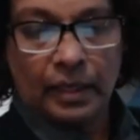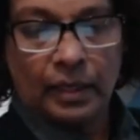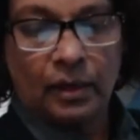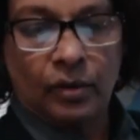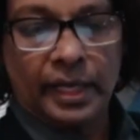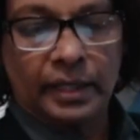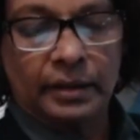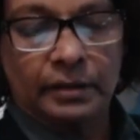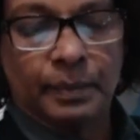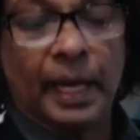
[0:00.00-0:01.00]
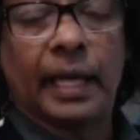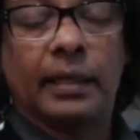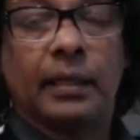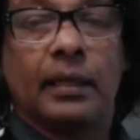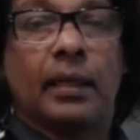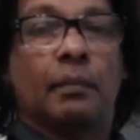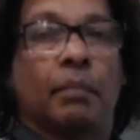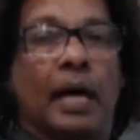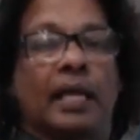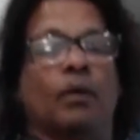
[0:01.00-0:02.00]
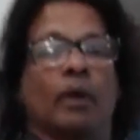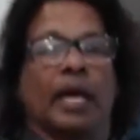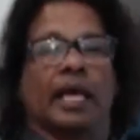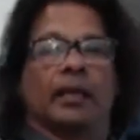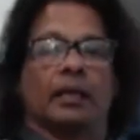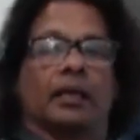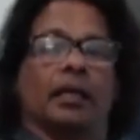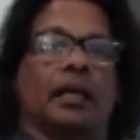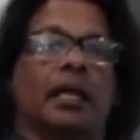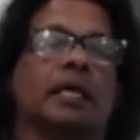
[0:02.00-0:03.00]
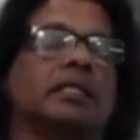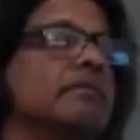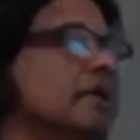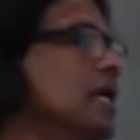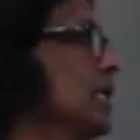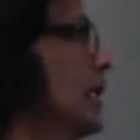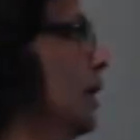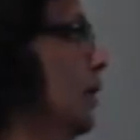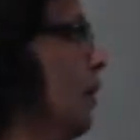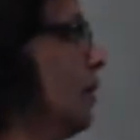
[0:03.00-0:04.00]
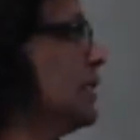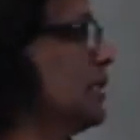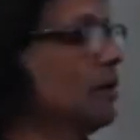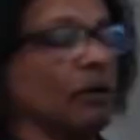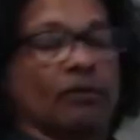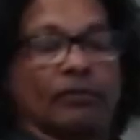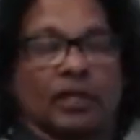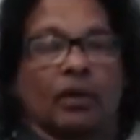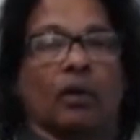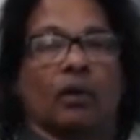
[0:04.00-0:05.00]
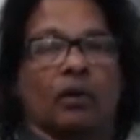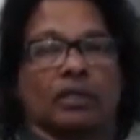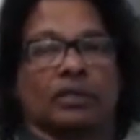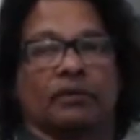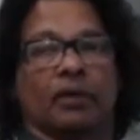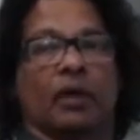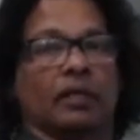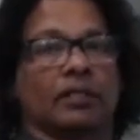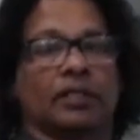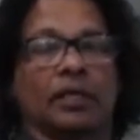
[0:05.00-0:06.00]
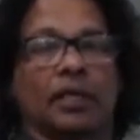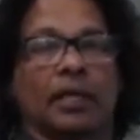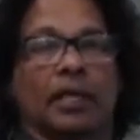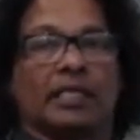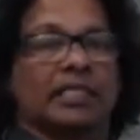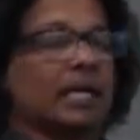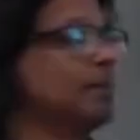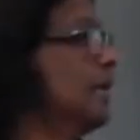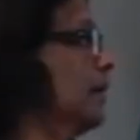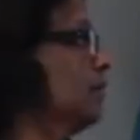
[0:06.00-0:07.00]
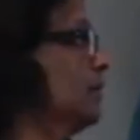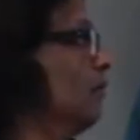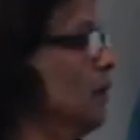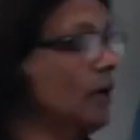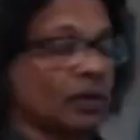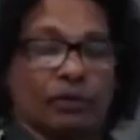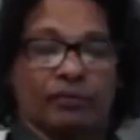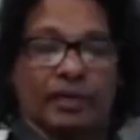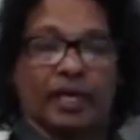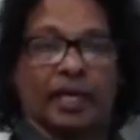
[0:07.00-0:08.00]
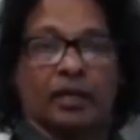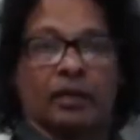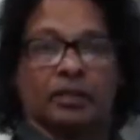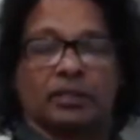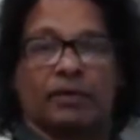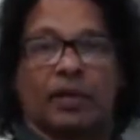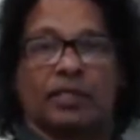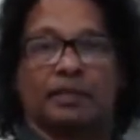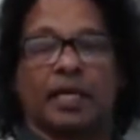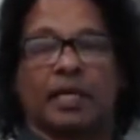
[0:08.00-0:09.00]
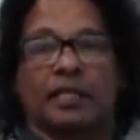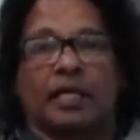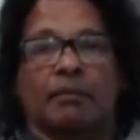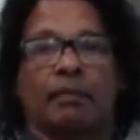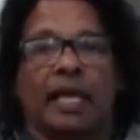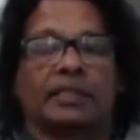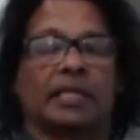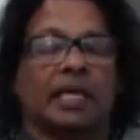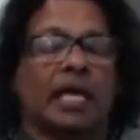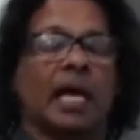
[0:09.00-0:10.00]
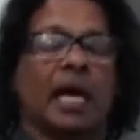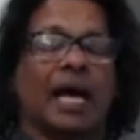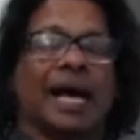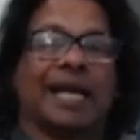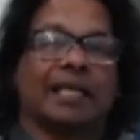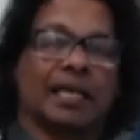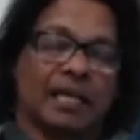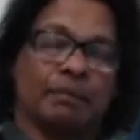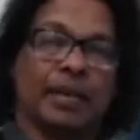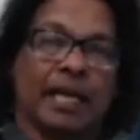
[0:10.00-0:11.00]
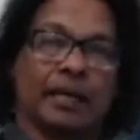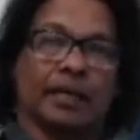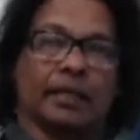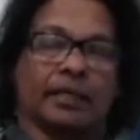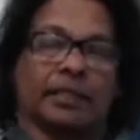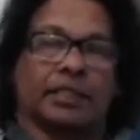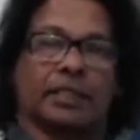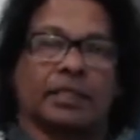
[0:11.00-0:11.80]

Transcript: Okay. But by the way, it doesn't mean that you always have to go for the low cost of launch. Sometimes you want to go for the high cost of launch because it makes other competitors,